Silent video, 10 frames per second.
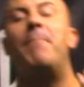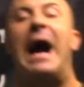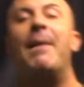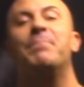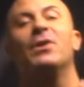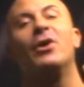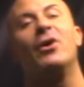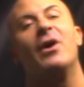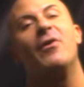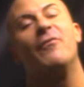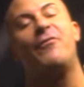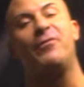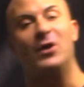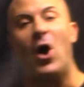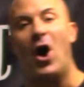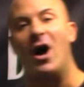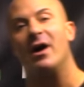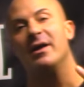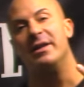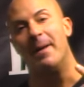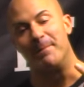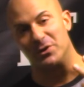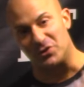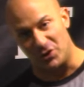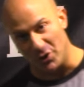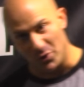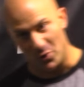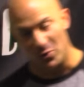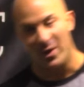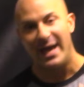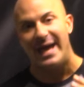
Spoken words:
Popular flaw number two